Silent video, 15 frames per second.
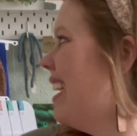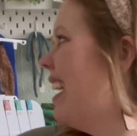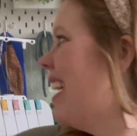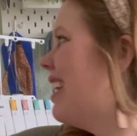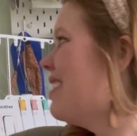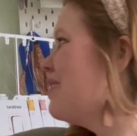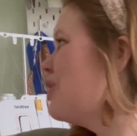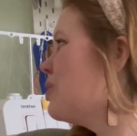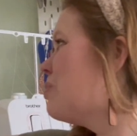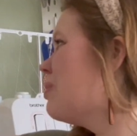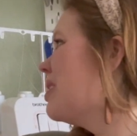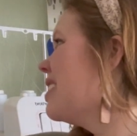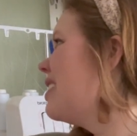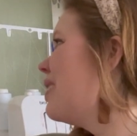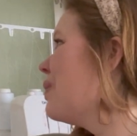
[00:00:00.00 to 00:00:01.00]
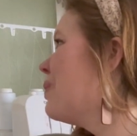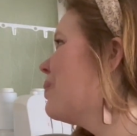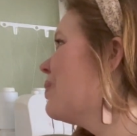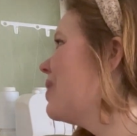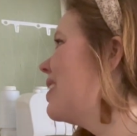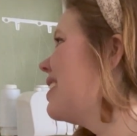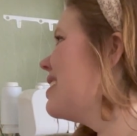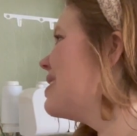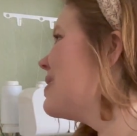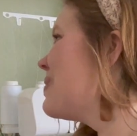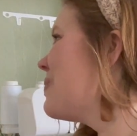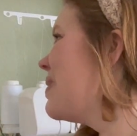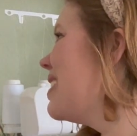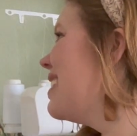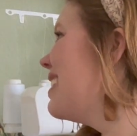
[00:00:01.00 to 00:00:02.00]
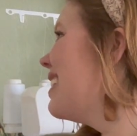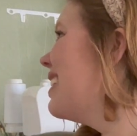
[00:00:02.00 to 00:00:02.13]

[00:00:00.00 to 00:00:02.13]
and it's just been really sweet.